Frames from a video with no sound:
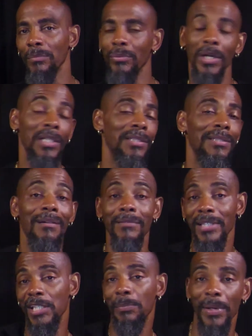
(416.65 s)
bro, don't
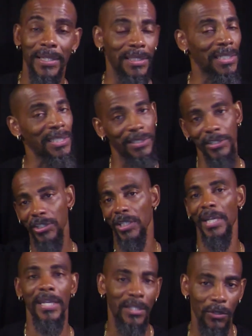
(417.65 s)
expect it because the shit
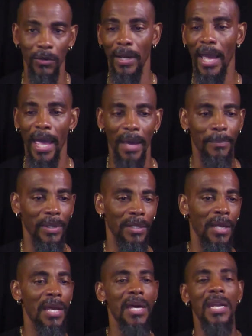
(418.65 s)
ain't going to happen.
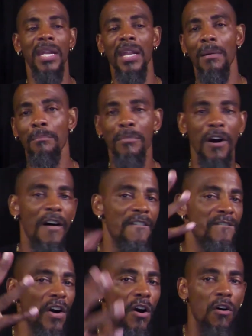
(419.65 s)
Number
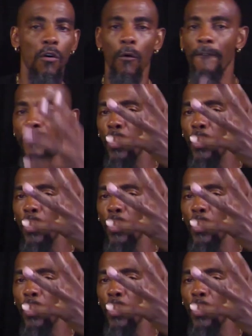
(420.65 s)
four,